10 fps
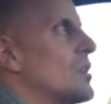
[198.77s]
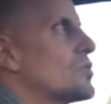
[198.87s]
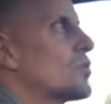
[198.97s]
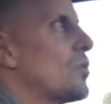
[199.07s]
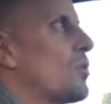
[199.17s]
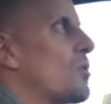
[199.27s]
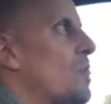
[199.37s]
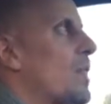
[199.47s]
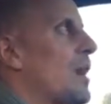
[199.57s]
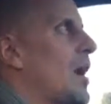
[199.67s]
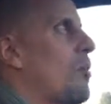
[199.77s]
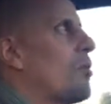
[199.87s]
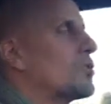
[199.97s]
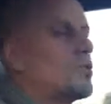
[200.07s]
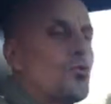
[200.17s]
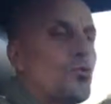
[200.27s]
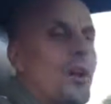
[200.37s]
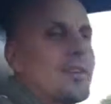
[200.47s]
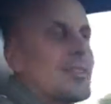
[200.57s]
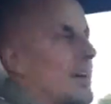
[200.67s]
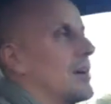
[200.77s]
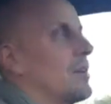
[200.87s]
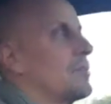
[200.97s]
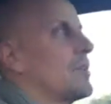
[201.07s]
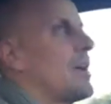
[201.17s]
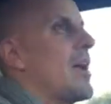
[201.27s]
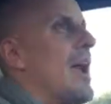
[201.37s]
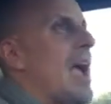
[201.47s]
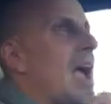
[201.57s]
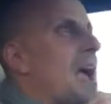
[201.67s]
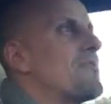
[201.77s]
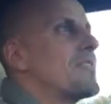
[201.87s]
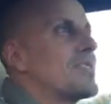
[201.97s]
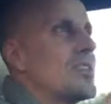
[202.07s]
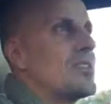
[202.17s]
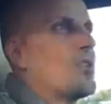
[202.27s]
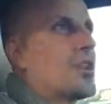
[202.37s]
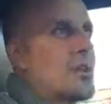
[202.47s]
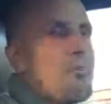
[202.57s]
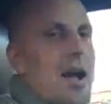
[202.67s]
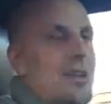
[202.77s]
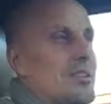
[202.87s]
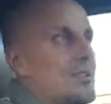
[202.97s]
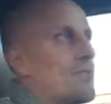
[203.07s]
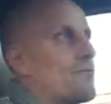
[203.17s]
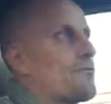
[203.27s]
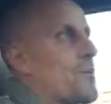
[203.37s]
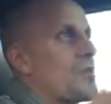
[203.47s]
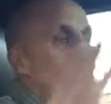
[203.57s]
So I want you to write down everything you can imagine from